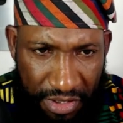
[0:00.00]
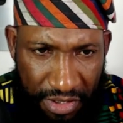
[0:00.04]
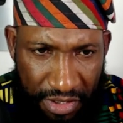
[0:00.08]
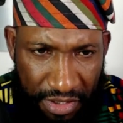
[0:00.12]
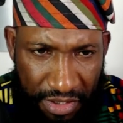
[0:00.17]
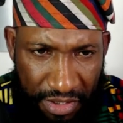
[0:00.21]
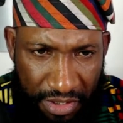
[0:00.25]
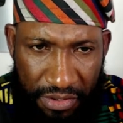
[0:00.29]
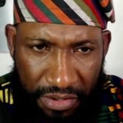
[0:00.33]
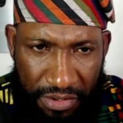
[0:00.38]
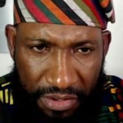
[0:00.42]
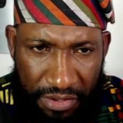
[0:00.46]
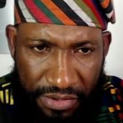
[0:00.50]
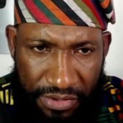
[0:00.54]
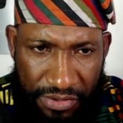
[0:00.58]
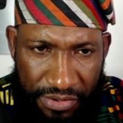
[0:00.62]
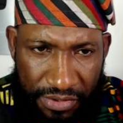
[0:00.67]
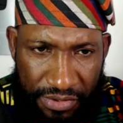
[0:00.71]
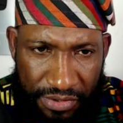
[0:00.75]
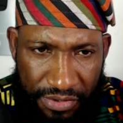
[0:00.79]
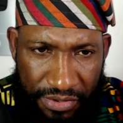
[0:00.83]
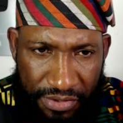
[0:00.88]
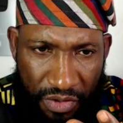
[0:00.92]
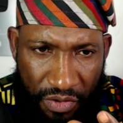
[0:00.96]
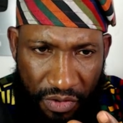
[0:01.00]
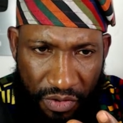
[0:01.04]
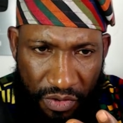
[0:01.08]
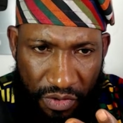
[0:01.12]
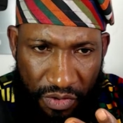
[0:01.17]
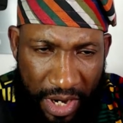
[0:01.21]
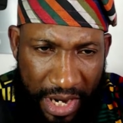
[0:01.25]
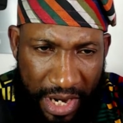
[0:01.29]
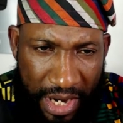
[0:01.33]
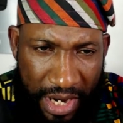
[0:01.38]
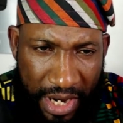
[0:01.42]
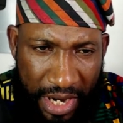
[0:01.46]
Because
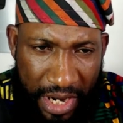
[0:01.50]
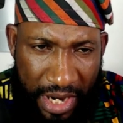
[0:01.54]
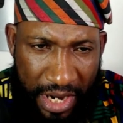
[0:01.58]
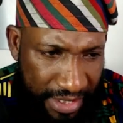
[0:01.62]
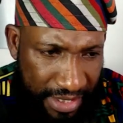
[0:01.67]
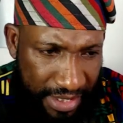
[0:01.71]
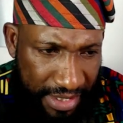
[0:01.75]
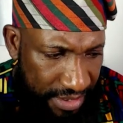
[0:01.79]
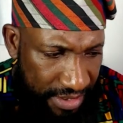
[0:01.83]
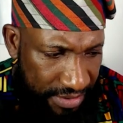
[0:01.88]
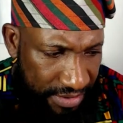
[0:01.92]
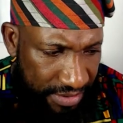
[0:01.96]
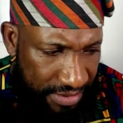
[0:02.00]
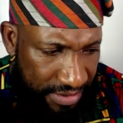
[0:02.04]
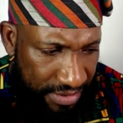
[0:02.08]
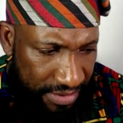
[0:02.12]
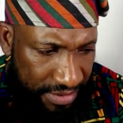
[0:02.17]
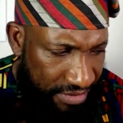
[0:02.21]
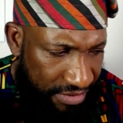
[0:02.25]
there is